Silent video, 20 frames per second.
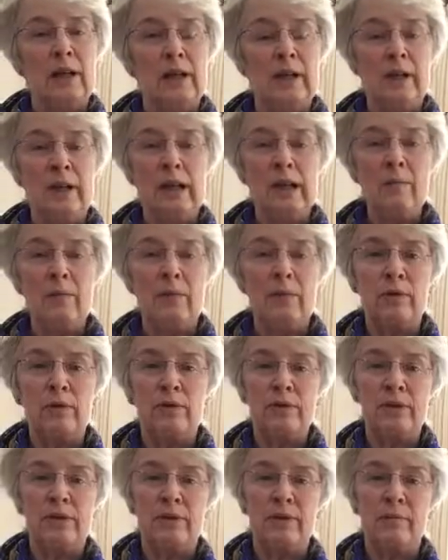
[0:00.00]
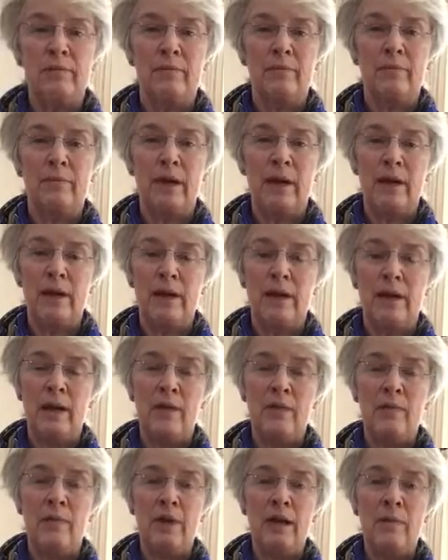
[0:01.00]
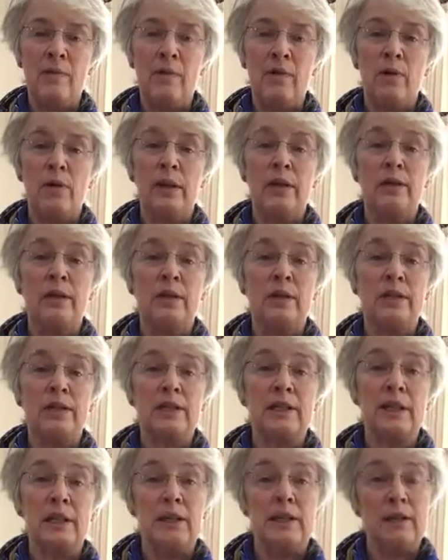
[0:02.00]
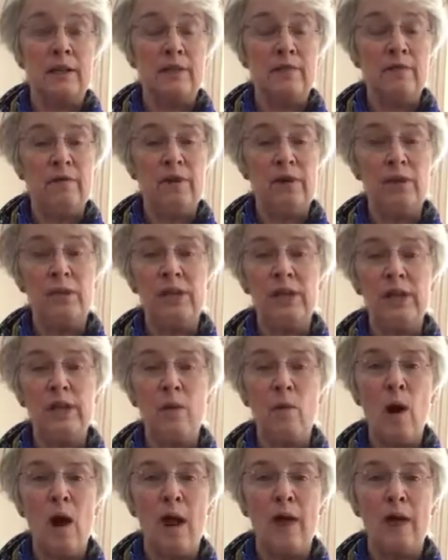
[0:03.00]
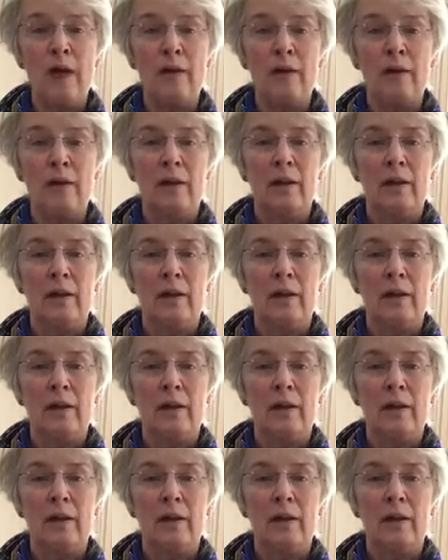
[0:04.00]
labelled by other people in a slightly confusing way.